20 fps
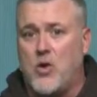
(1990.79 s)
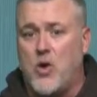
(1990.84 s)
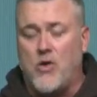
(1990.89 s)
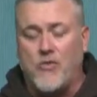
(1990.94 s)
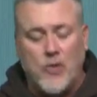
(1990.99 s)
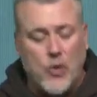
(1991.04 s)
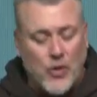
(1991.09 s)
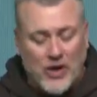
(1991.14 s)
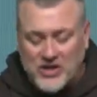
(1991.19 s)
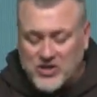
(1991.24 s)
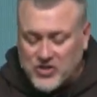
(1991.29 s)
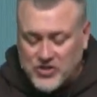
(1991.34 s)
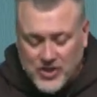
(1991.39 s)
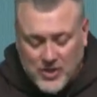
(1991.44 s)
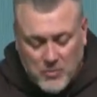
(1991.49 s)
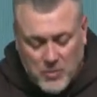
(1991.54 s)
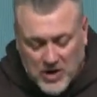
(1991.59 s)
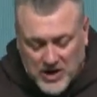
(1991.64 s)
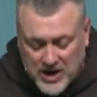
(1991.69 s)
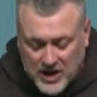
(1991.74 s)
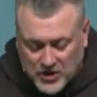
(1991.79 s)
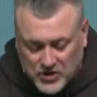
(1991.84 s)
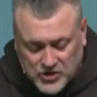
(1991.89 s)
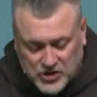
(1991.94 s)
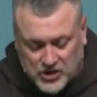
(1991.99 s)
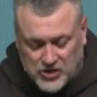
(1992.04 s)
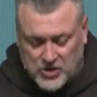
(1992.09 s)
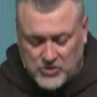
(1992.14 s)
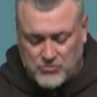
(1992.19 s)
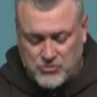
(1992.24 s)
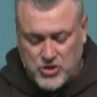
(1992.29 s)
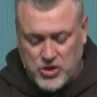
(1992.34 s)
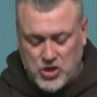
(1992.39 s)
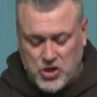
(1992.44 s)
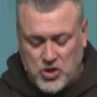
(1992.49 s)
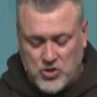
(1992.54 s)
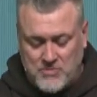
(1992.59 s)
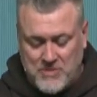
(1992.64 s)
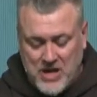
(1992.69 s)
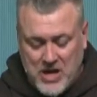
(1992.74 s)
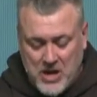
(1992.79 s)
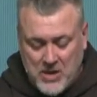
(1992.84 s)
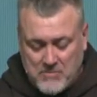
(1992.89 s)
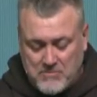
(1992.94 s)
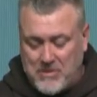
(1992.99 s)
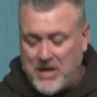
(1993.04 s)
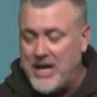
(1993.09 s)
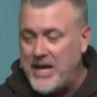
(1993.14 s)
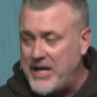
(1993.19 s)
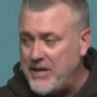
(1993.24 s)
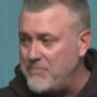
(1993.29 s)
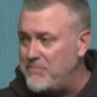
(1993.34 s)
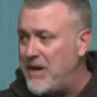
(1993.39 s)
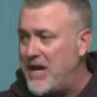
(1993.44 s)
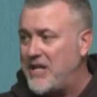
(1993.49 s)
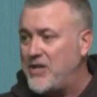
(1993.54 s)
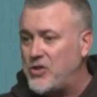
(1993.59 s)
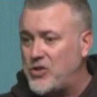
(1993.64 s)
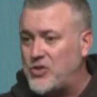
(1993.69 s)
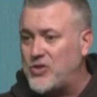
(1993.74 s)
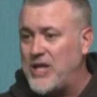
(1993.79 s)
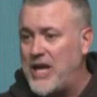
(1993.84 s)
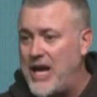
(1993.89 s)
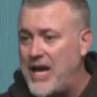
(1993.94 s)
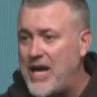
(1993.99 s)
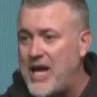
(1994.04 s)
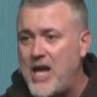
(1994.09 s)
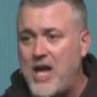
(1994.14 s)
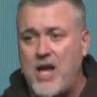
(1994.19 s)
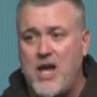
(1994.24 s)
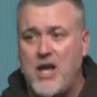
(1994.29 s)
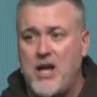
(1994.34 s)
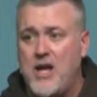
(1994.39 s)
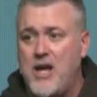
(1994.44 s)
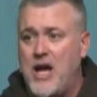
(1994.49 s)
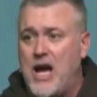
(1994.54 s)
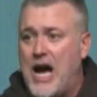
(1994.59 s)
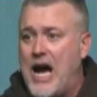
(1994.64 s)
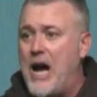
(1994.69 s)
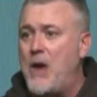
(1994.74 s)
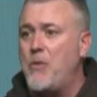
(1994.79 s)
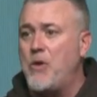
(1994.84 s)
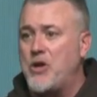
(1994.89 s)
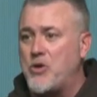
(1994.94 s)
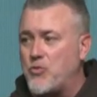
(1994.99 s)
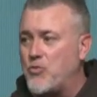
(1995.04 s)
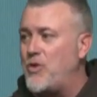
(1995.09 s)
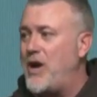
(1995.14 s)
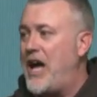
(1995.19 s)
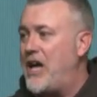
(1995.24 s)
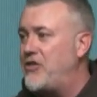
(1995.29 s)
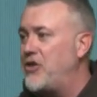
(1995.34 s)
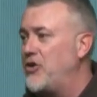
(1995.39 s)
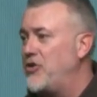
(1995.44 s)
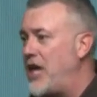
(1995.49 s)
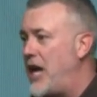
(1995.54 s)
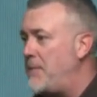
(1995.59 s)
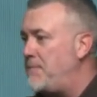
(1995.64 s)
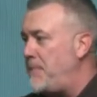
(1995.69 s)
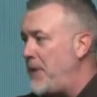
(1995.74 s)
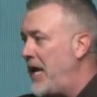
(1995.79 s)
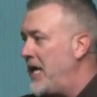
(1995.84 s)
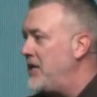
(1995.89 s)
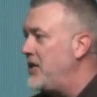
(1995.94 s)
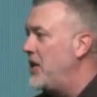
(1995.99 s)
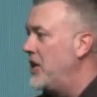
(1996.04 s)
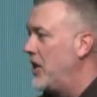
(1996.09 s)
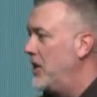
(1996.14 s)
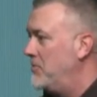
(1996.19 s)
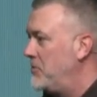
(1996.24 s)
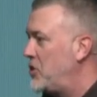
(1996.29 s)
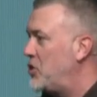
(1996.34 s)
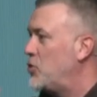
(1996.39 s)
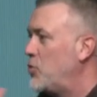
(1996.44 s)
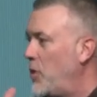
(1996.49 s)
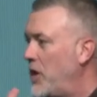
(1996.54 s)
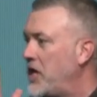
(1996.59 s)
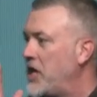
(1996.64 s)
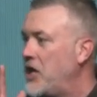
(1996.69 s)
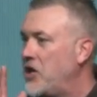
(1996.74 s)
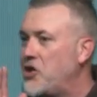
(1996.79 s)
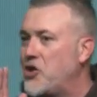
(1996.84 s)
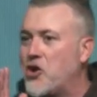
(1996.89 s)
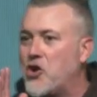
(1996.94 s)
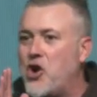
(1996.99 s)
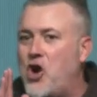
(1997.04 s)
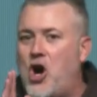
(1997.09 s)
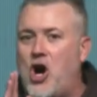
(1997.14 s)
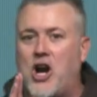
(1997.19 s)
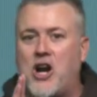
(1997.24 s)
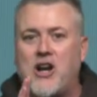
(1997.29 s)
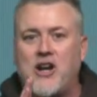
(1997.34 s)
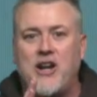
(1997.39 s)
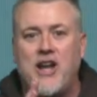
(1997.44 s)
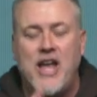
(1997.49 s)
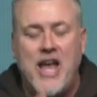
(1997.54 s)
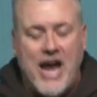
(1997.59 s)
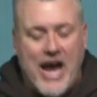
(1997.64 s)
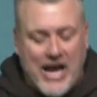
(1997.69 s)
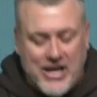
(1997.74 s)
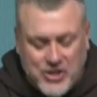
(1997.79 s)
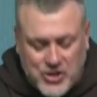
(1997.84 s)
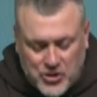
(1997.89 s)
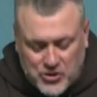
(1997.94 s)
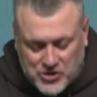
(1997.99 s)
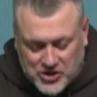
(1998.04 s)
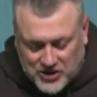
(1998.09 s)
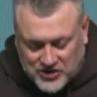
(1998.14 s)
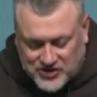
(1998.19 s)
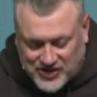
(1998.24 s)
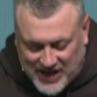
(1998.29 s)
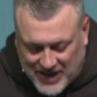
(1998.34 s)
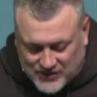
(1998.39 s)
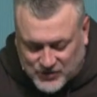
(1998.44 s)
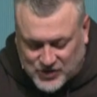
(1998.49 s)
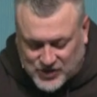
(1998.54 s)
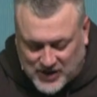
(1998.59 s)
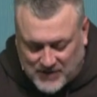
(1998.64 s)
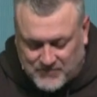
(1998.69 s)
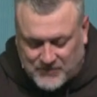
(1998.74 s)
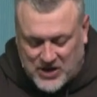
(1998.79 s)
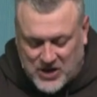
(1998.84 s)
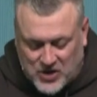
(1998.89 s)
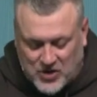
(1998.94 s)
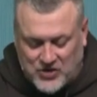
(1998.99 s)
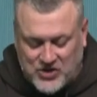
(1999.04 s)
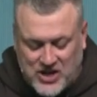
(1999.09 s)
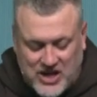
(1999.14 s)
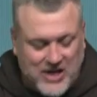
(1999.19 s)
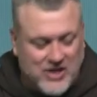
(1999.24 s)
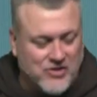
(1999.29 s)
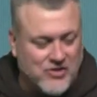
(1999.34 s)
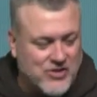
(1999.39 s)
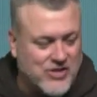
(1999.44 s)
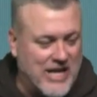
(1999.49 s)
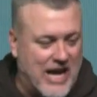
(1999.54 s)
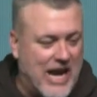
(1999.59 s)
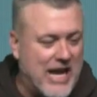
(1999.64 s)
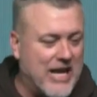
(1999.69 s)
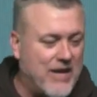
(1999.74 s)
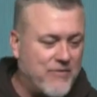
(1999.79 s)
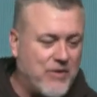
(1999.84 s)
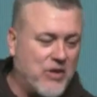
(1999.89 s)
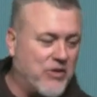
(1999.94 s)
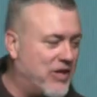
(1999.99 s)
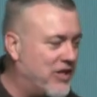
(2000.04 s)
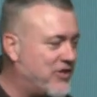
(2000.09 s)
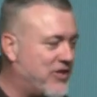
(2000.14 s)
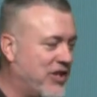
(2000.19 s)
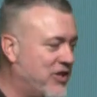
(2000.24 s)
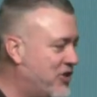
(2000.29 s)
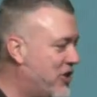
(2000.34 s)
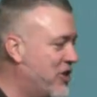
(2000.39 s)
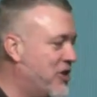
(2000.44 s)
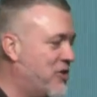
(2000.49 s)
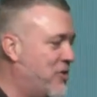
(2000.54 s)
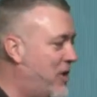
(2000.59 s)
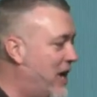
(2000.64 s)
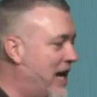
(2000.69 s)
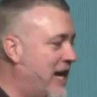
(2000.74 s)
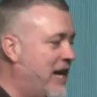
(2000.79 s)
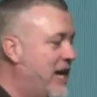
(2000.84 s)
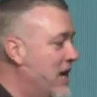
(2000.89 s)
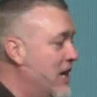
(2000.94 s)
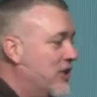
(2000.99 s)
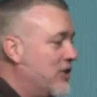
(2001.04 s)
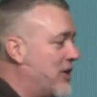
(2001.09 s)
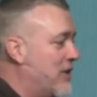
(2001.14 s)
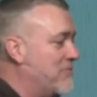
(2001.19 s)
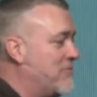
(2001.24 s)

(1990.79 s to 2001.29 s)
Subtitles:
Over what someone else in the room might say, I would rather that pendulum swing in your heart and you just have something on the inside of you that says, you know what?